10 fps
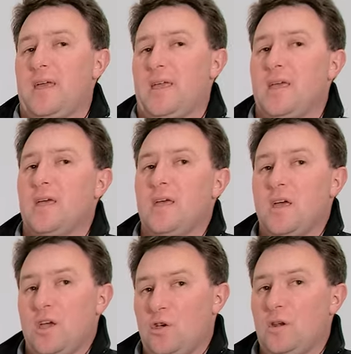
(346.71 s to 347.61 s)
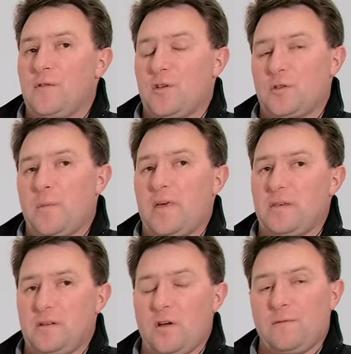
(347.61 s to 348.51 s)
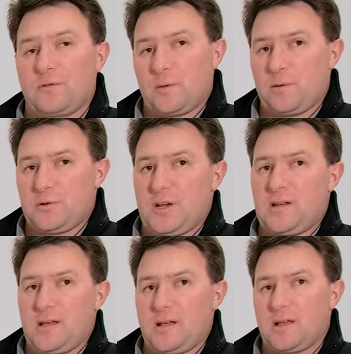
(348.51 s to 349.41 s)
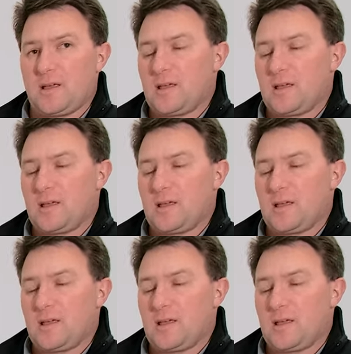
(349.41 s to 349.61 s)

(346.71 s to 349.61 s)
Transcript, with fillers: the universal method of triple sheeting.